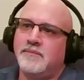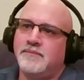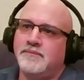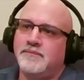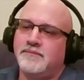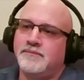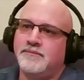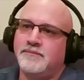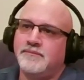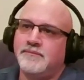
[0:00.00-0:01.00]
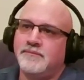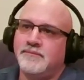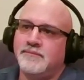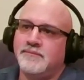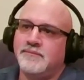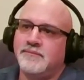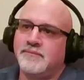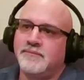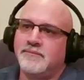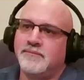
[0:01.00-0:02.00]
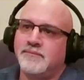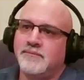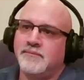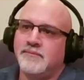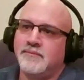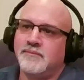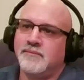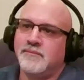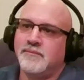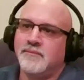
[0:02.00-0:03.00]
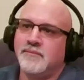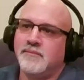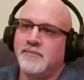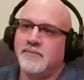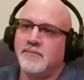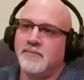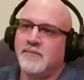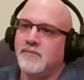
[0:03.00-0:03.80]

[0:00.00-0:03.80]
(not speaking)